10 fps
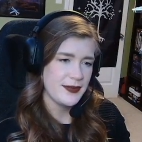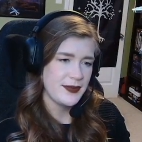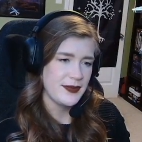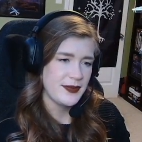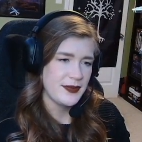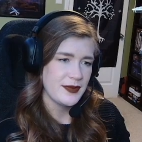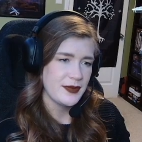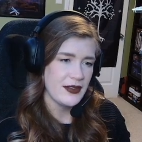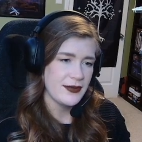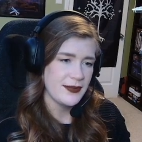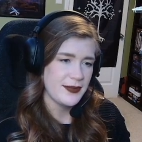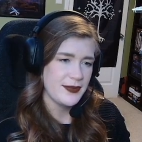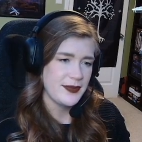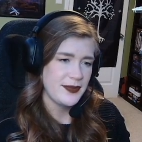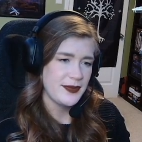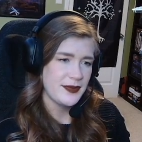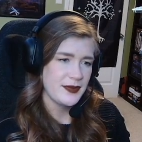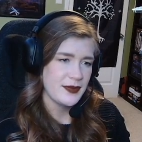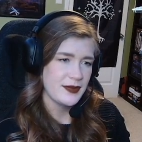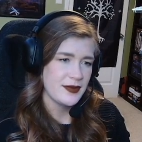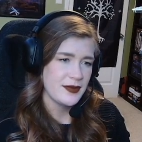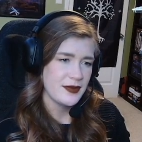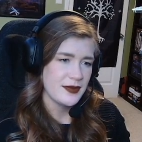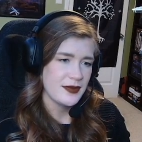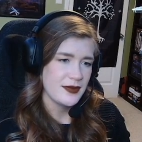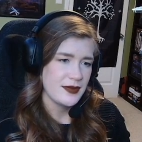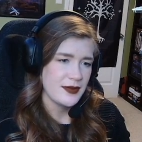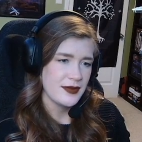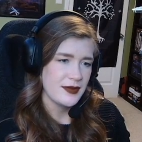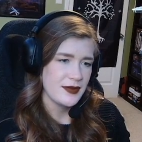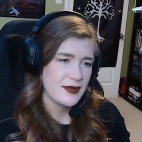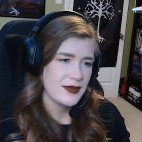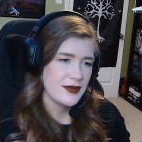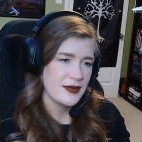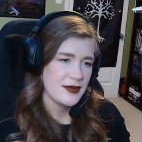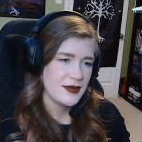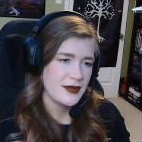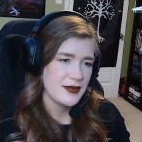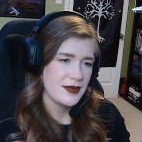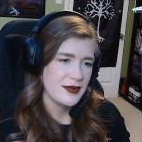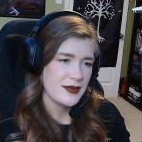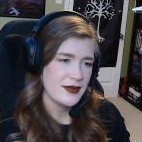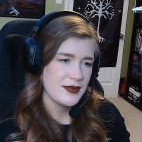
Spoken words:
(no one is talking)